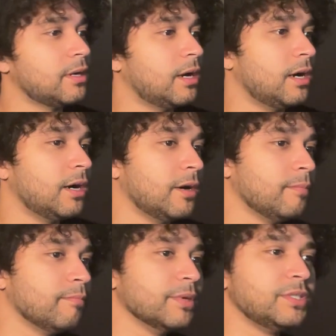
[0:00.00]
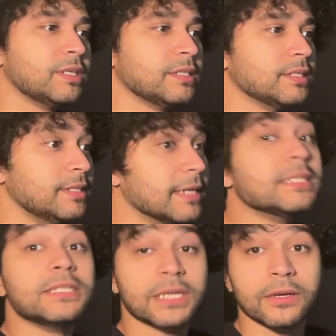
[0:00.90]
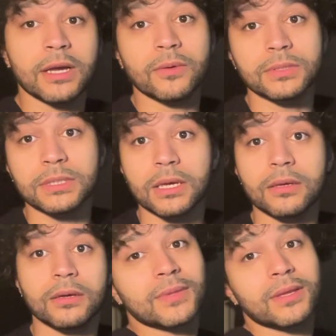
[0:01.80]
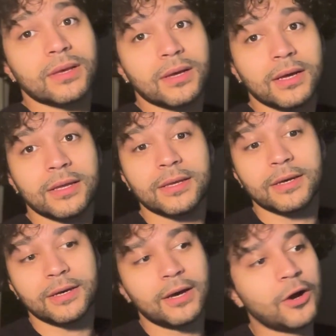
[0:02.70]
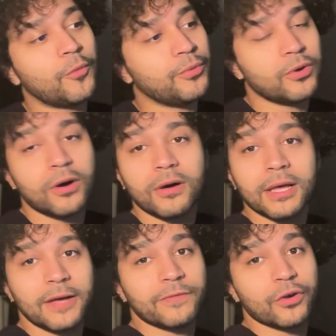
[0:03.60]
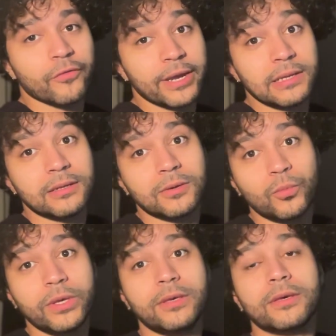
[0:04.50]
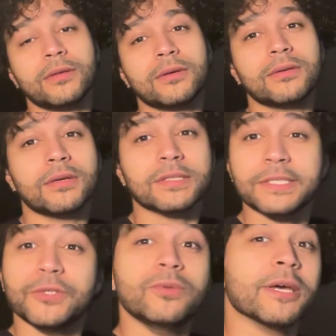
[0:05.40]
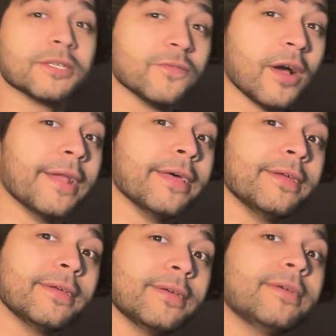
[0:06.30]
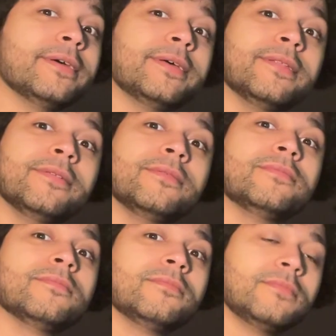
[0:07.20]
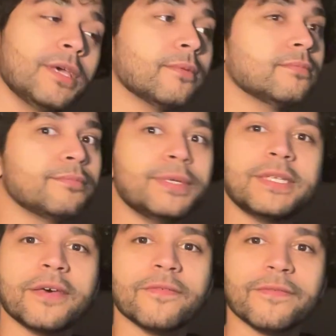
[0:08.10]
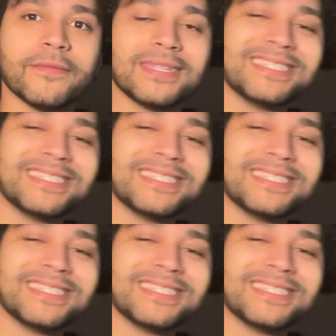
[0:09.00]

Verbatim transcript: um, but just necessary, I would say. I uh, hope you all have a great week. I'll see you next Friday. And yeah, be safe.